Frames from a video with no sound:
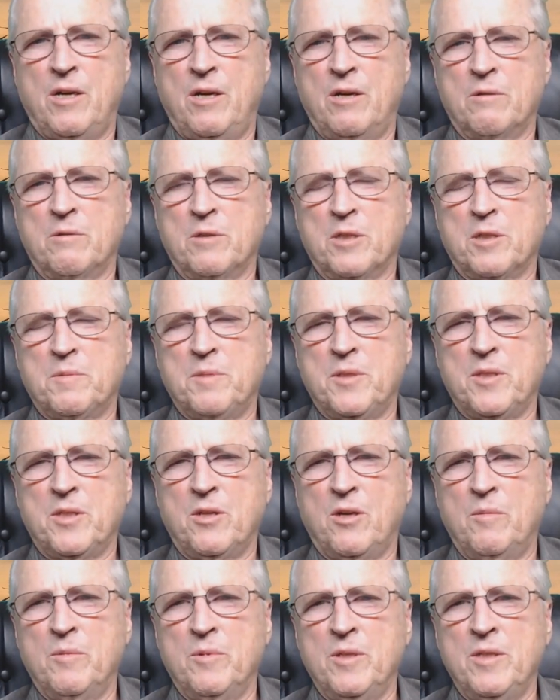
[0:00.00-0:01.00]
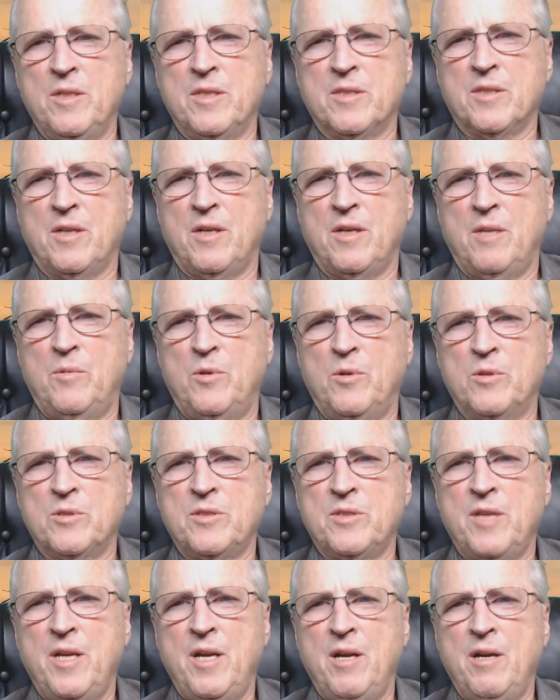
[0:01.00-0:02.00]
Congressman Gohmert is
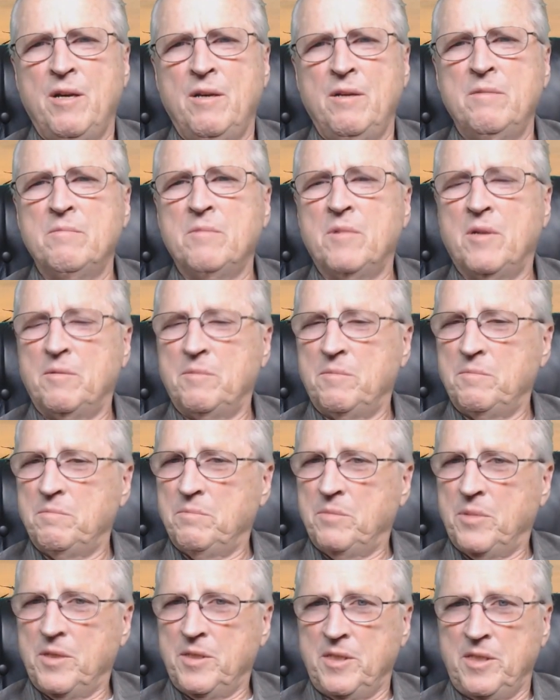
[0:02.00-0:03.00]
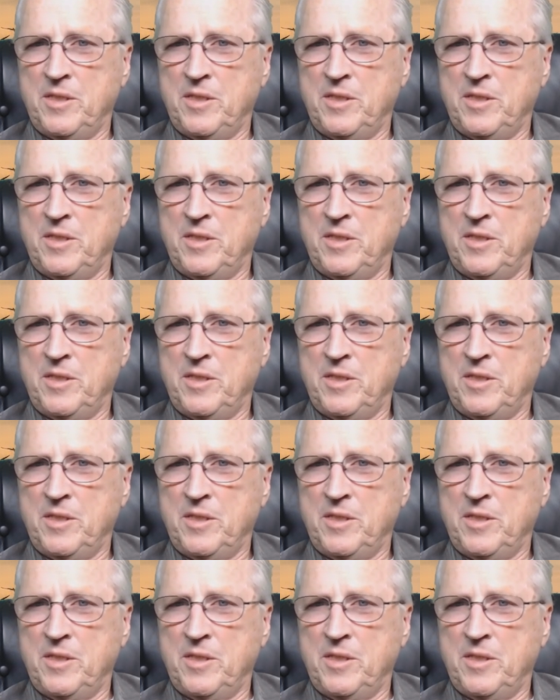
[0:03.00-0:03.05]
almost there, but